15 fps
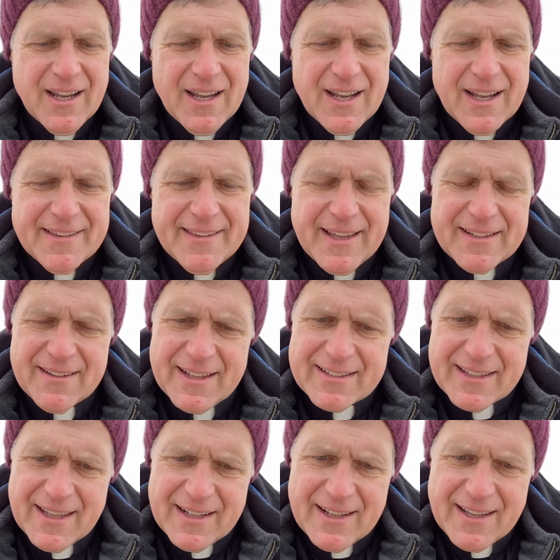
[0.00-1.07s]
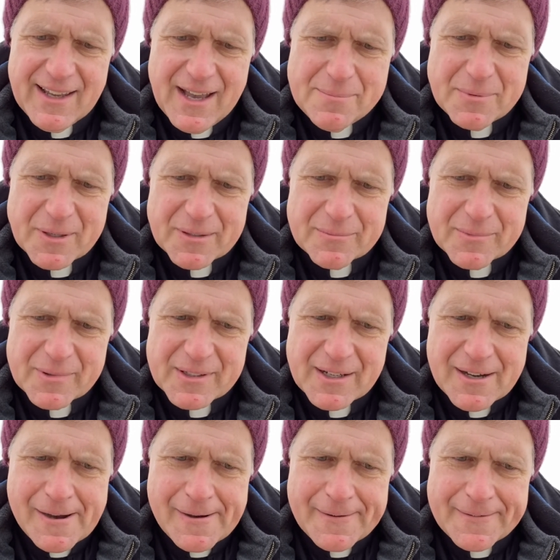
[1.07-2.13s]
And that can happen, but
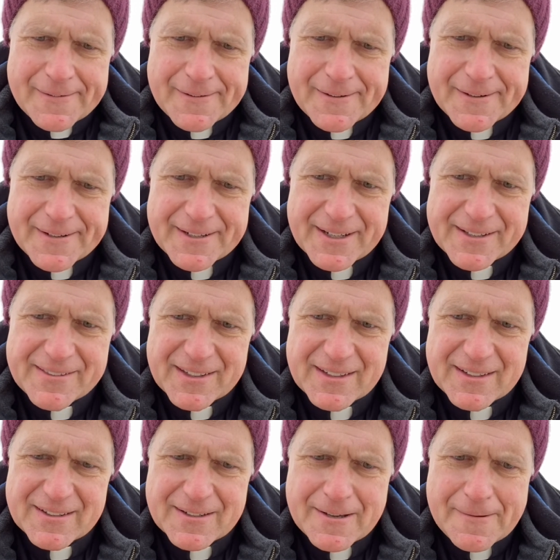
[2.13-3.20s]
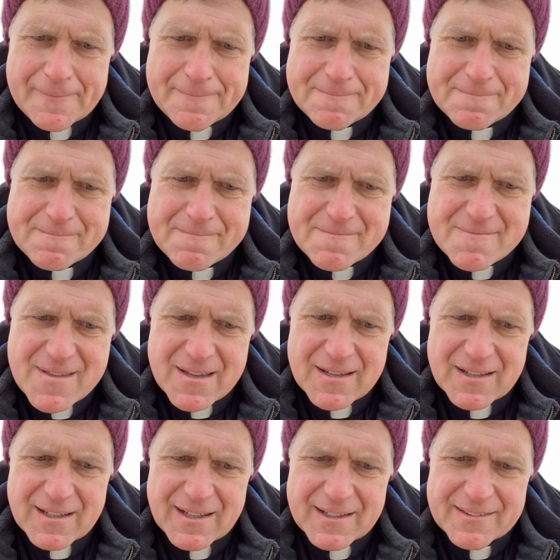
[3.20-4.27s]
I think
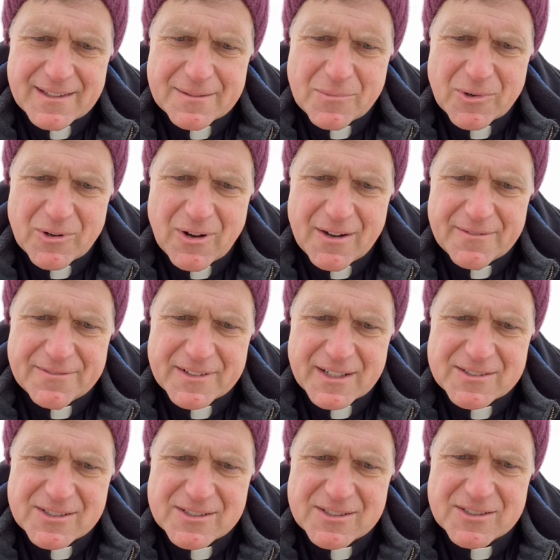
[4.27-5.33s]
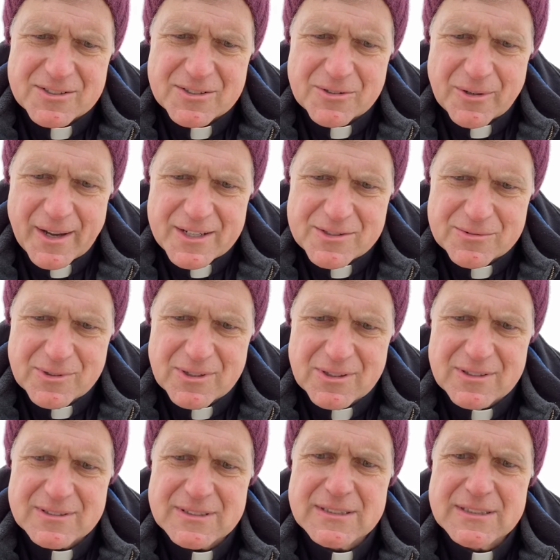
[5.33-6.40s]
more often it's just this
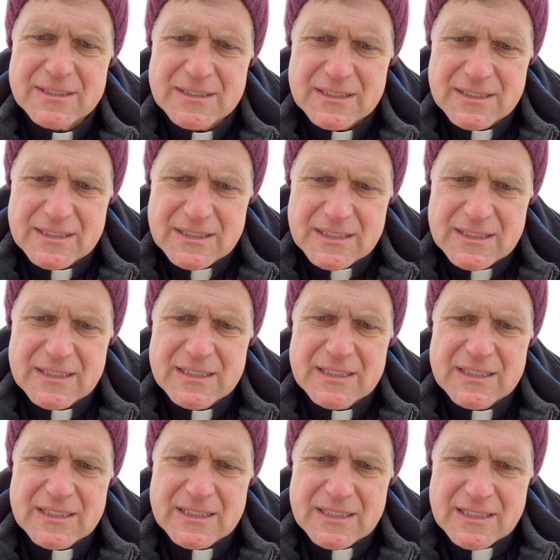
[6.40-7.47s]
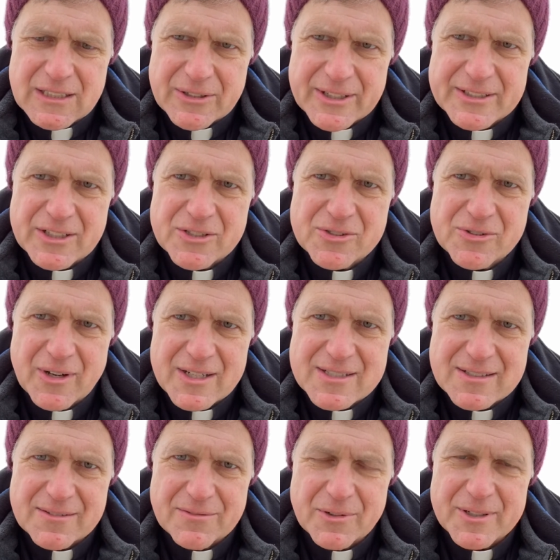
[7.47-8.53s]
gradual learning to
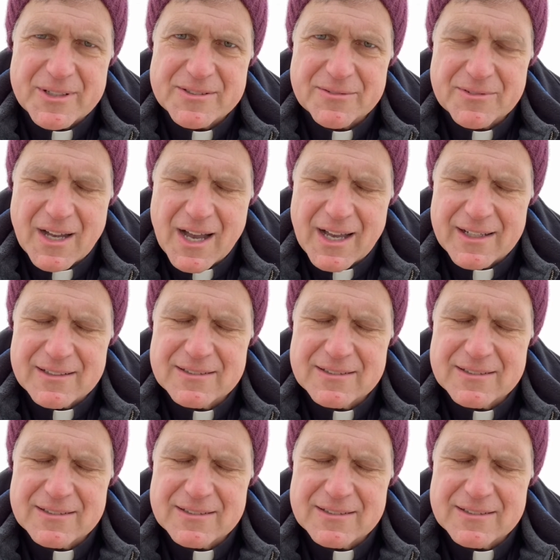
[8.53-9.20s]
trust the voice of God.